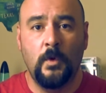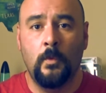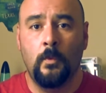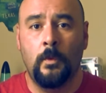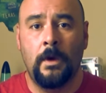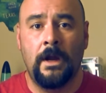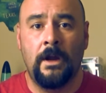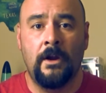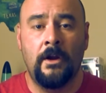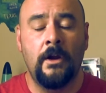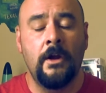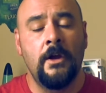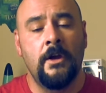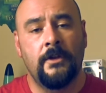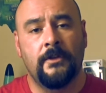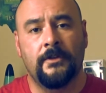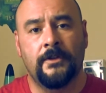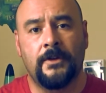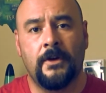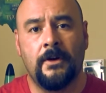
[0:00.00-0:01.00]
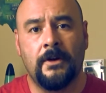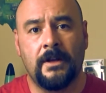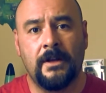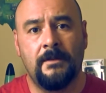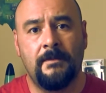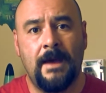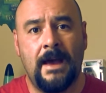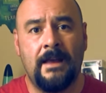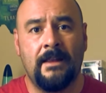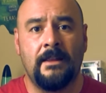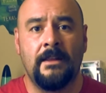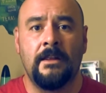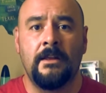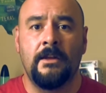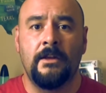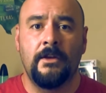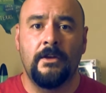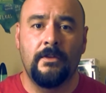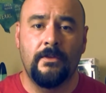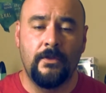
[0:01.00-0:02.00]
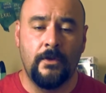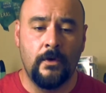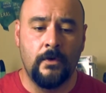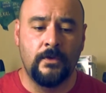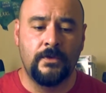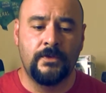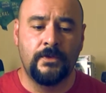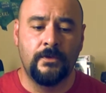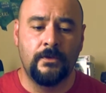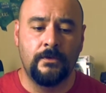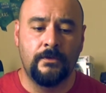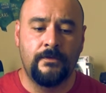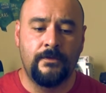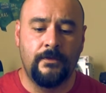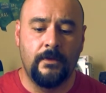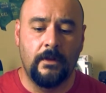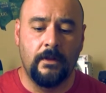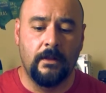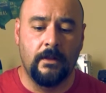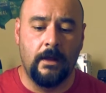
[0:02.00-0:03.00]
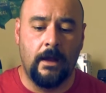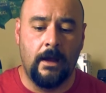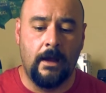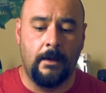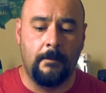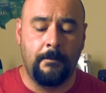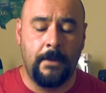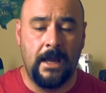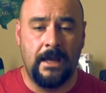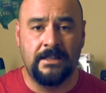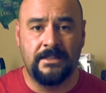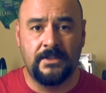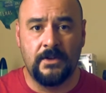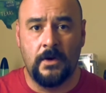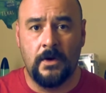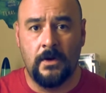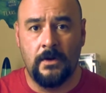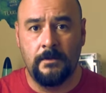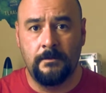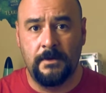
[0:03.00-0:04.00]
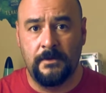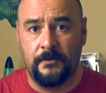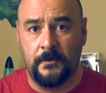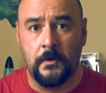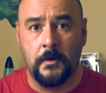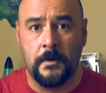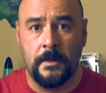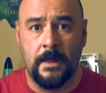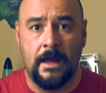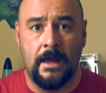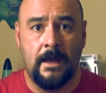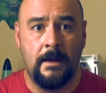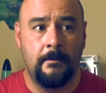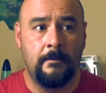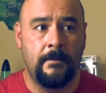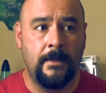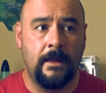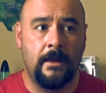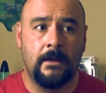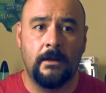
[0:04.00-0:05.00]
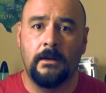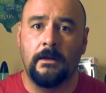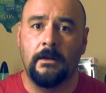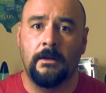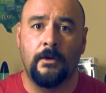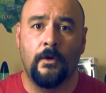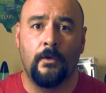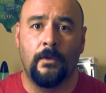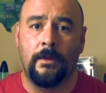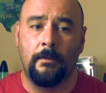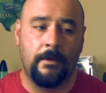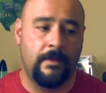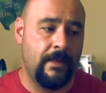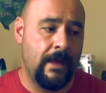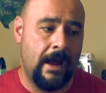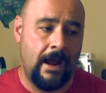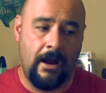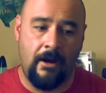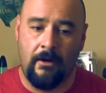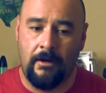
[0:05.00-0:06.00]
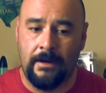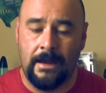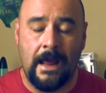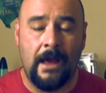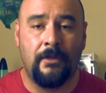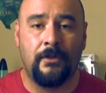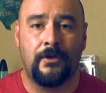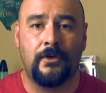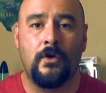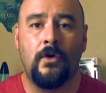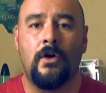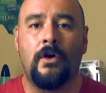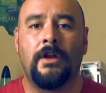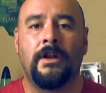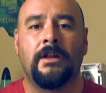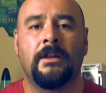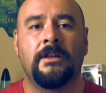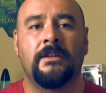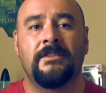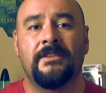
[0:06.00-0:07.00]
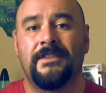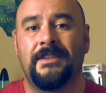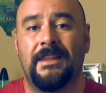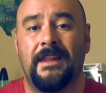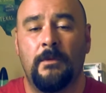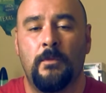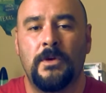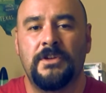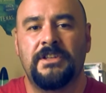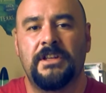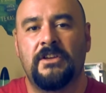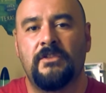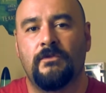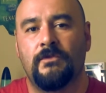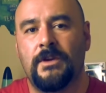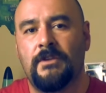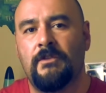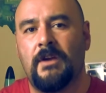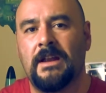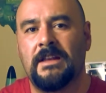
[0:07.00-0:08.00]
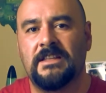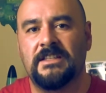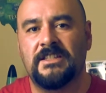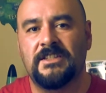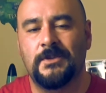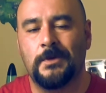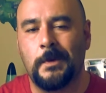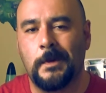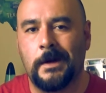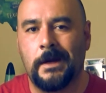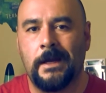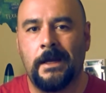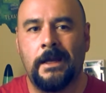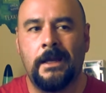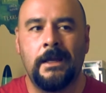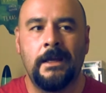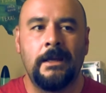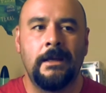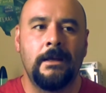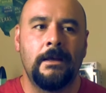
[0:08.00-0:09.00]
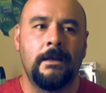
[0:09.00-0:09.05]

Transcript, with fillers: where they're talking about those who've uh, passed on before them that you know they were there and now they're gone and they wish they could rewrite the story